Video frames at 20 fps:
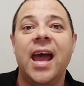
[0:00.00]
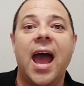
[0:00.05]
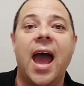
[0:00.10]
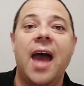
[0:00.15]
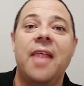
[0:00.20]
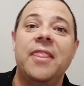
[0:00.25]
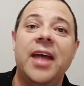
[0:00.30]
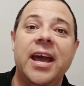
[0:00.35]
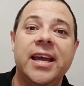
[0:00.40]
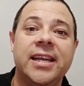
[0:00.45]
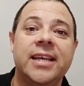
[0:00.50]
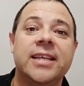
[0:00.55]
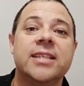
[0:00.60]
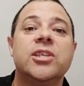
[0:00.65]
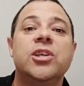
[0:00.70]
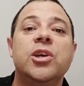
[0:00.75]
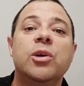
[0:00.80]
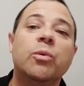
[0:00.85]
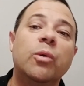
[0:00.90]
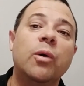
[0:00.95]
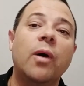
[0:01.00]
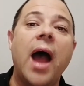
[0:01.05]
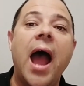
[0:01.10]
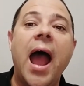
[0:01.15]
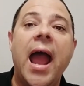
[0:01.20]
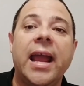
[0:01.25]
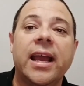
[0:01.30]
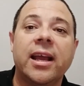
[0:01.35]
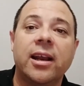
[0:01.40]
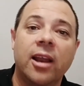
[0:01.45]
and that is you will
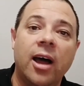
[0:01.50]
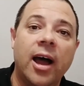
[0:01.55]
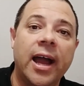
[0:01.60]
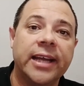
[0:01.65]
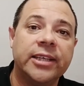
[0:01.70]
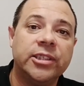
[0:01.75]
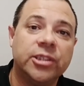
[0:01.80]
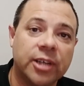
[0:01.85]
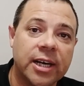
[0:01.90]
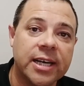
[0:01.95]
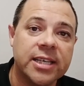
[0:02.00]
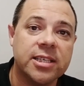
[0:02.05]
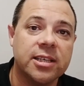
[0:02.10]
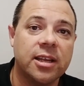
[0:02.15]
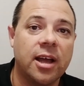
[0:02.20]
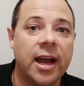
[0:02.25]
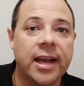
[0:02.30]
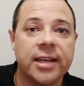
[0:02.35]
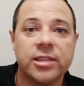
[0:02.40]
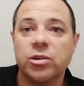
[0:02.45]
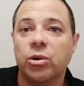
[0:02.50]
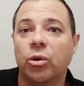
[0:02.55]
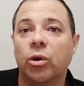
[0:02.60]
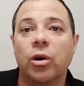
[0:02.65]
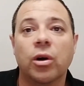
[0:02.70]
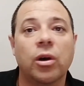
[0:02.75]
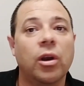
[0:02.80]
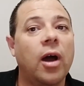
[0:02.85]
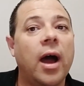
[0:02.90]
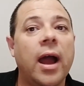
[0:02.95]
act like, dress like,
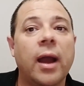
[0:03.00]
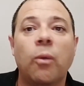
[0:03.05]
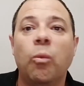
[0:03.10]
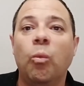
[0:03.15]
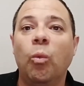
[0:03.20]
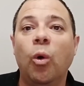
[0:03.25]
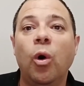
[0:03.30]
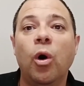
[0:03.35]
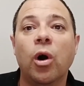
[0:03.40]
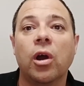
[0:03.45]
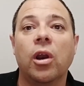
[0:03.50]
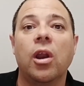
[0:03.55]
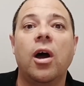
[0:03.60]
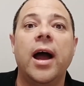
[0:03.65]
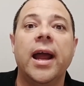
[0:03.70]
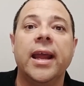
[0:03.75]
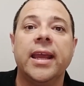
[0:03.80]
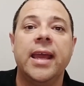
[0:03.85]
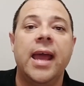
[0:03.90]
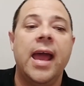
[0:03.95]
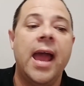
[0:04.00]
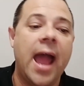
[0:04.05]
talk like, walk like,